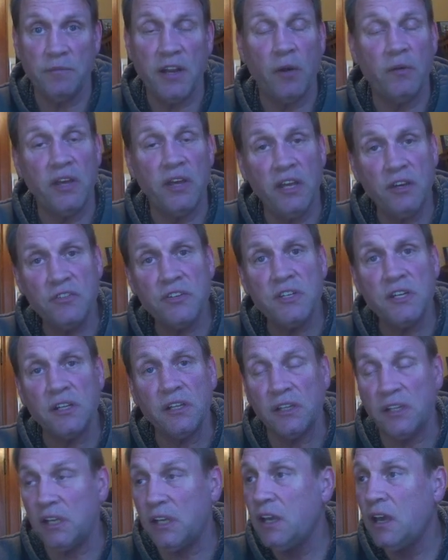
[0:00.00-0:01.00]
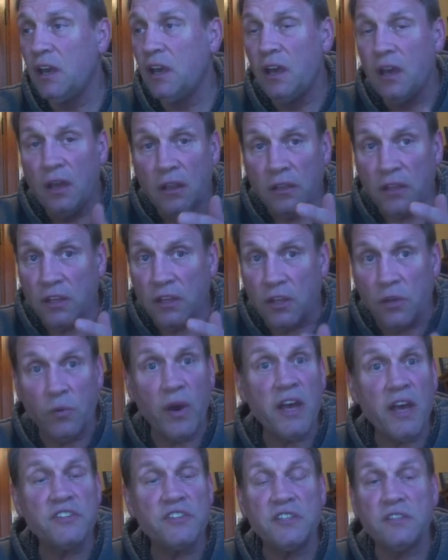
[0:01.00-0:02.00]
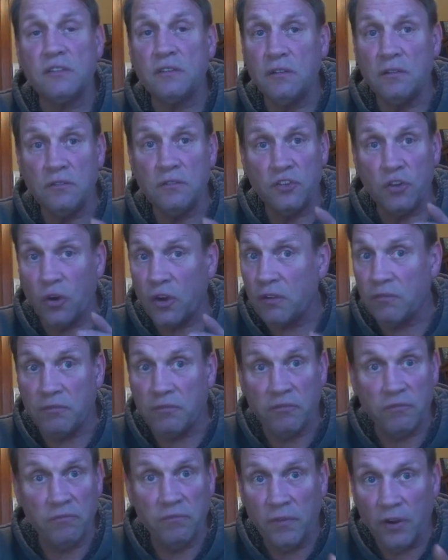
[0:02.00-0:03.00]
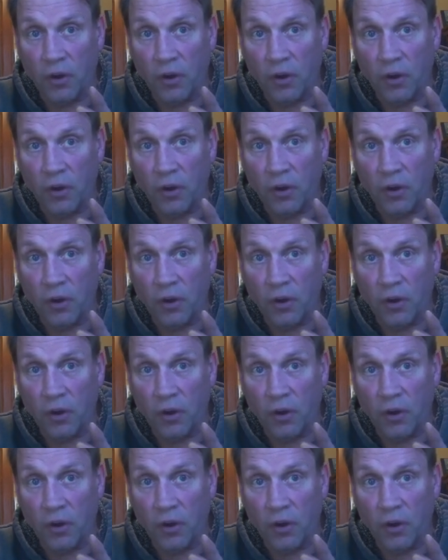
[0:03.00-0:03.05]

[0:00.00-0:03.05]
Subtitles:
Now, interestingly, the US took an